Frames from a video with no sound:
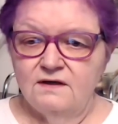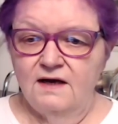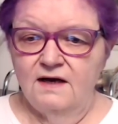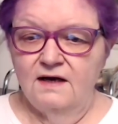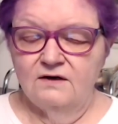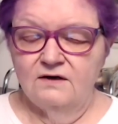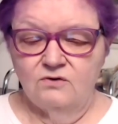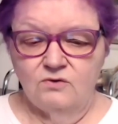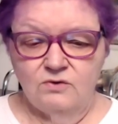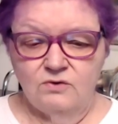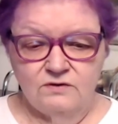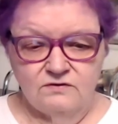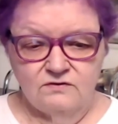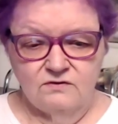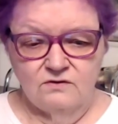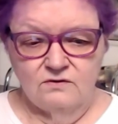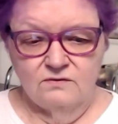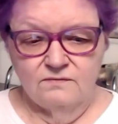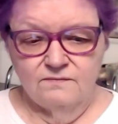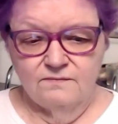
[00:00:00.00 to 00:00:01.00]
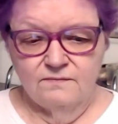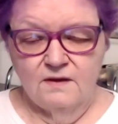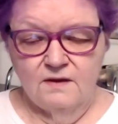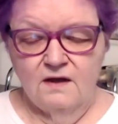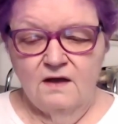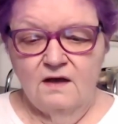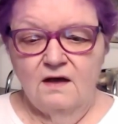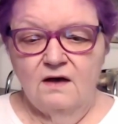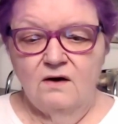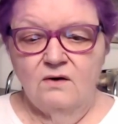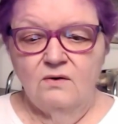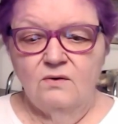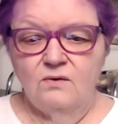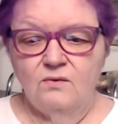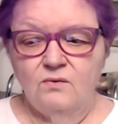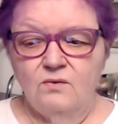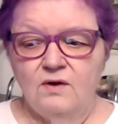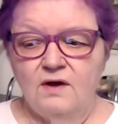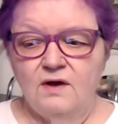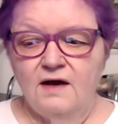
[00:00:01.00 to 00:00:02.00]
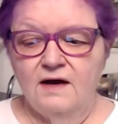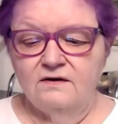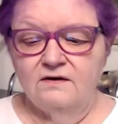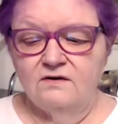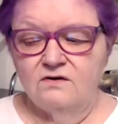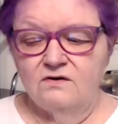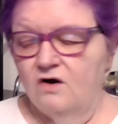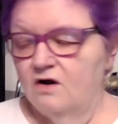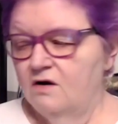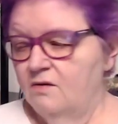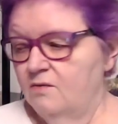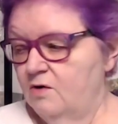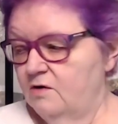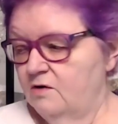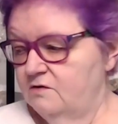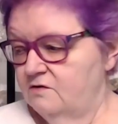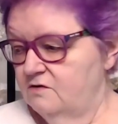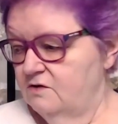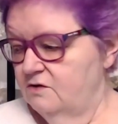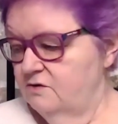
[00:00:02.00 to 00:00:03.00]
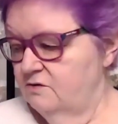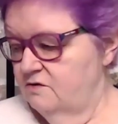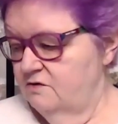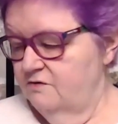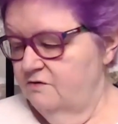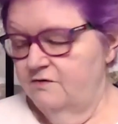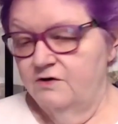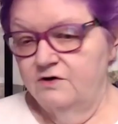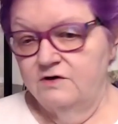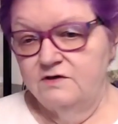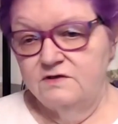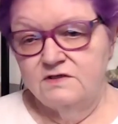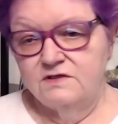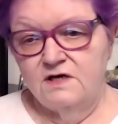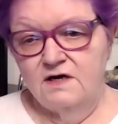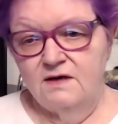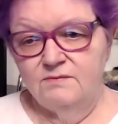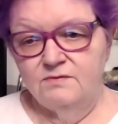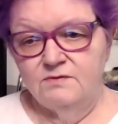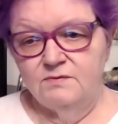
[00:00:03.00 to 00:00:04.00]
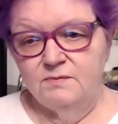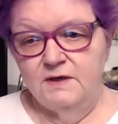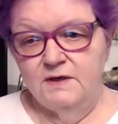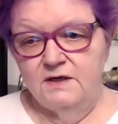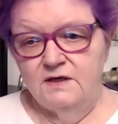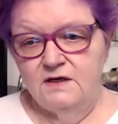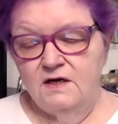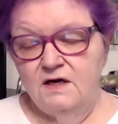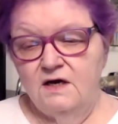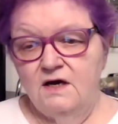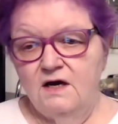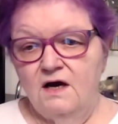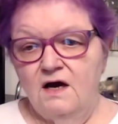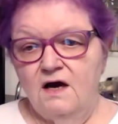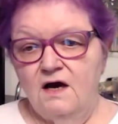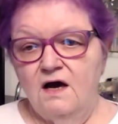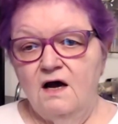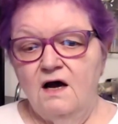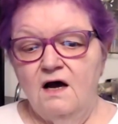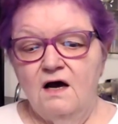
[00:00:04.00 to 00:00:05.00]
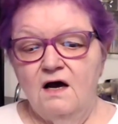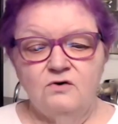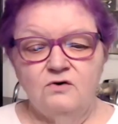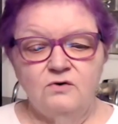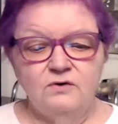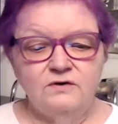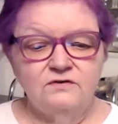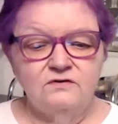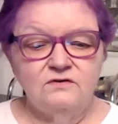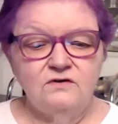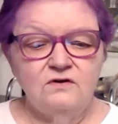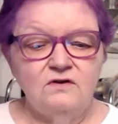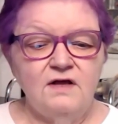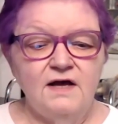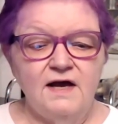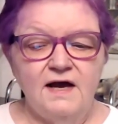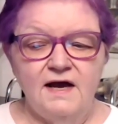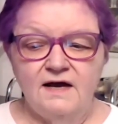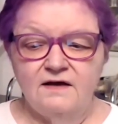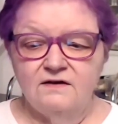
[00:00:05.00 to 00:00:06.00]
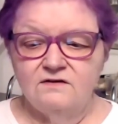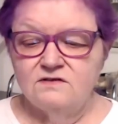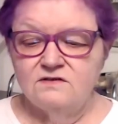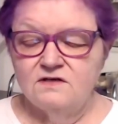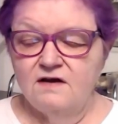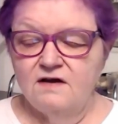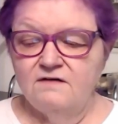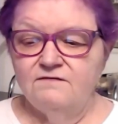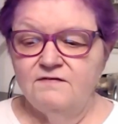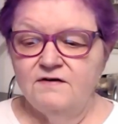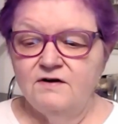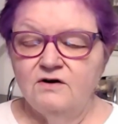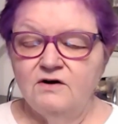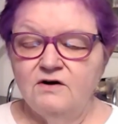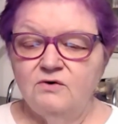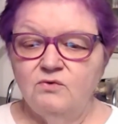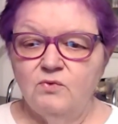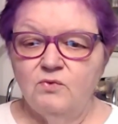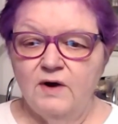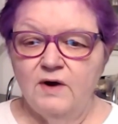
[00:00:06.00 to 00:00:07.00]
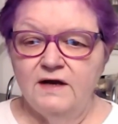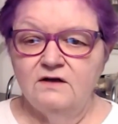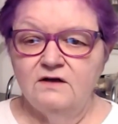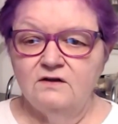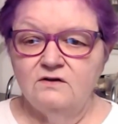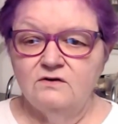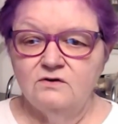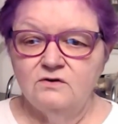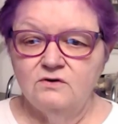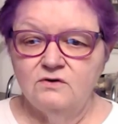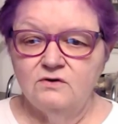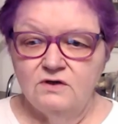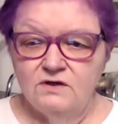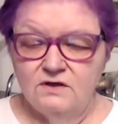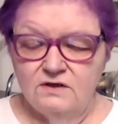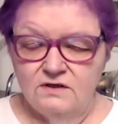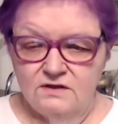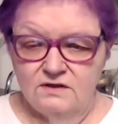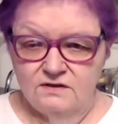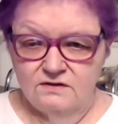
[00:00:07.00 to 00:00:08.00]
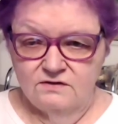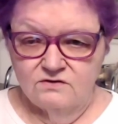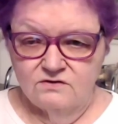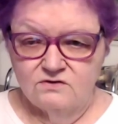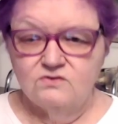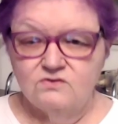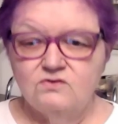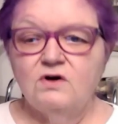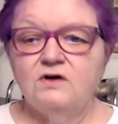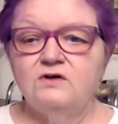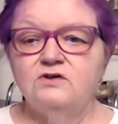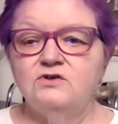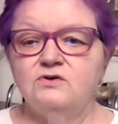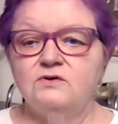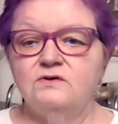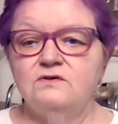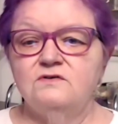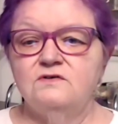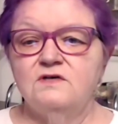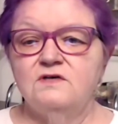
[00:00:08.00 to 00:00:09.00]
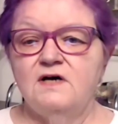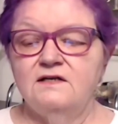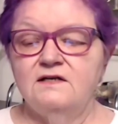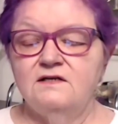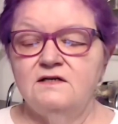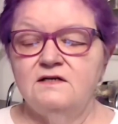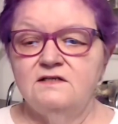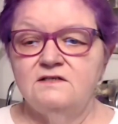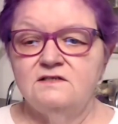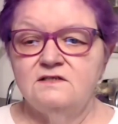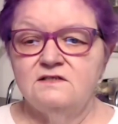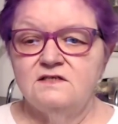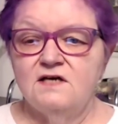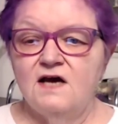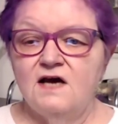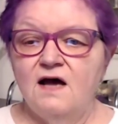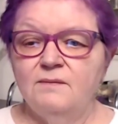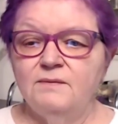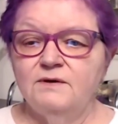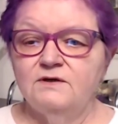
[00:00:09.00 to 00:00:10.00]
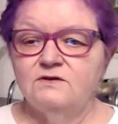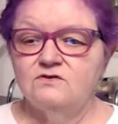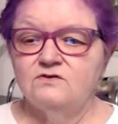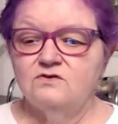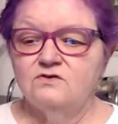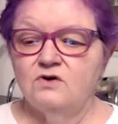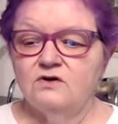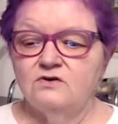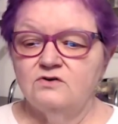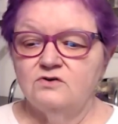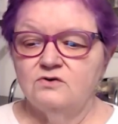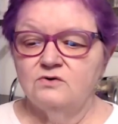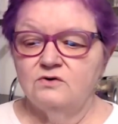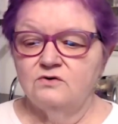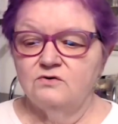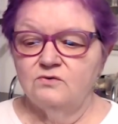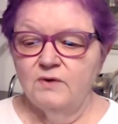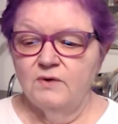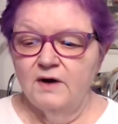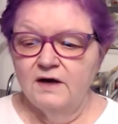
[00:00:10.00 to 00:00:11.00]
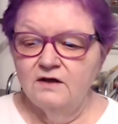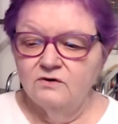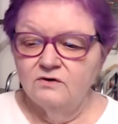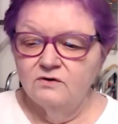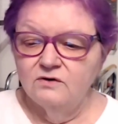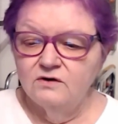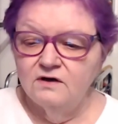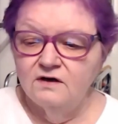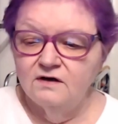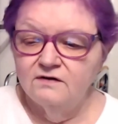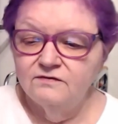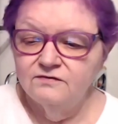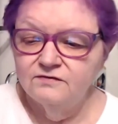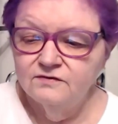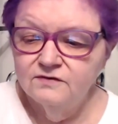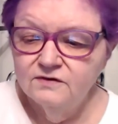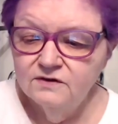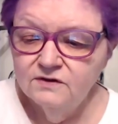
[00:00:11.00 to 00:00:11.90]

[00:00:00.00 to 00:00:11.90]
and a crystal? Well, I call them all stones at various times, but a crystal has a very regular structure inside. Its atomic structure is regular enough